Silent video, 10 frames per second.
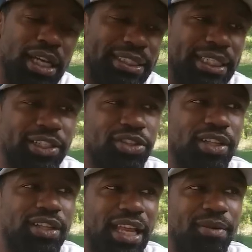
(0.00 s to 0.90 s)
And then,
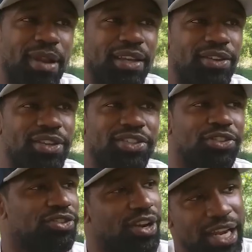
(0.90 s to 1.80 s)
like, I'm like, yo, this
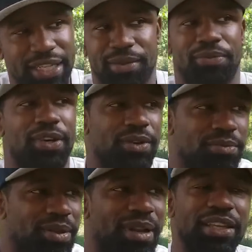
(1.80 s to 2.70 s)
is crazy. I'm fucking
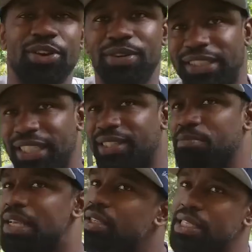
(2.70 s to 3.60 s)
with it. I'm like, yo, it's just
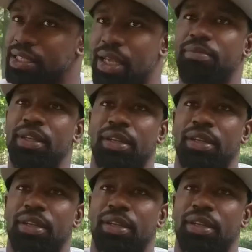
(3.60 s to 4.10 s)
missing something.